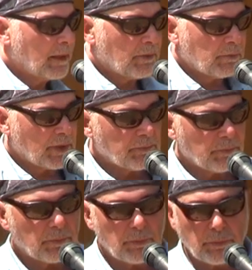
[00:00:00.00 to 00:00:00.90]
And when
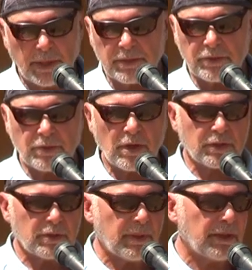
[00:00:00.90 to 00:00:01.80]
Brenda
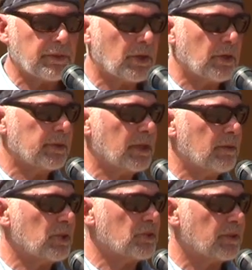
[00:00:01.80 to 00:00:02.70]
talked about the Cohen
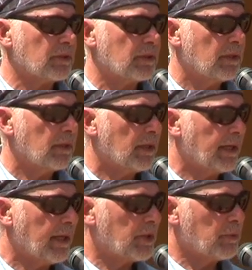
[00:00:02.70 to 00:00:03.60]
Commission,
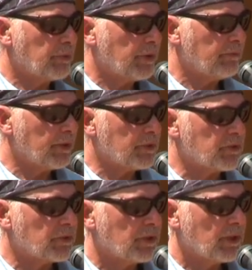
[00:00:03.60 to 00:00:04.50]
I had the
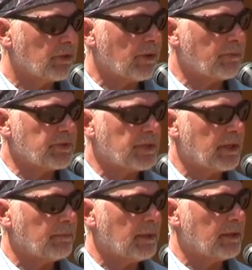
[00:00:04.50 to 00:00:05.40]
privilege of
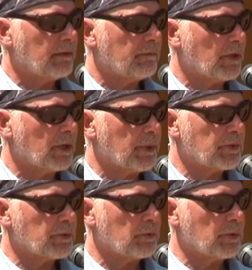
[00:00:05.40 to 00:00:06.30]
representing many
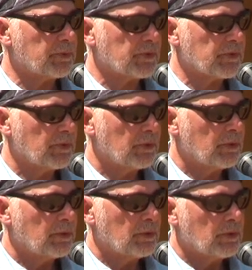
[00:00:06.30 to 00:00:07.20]
environmental groups
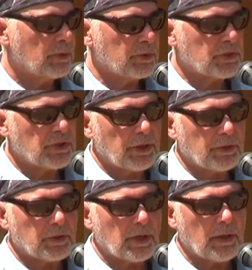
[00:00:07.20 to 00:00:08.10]
who
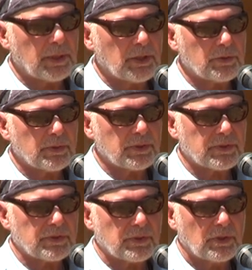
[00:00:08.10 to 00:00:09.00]
shared common
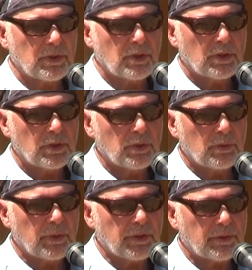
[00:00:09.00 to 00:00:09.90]
interests
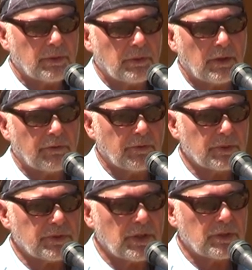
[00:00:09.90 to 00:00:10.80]
with our First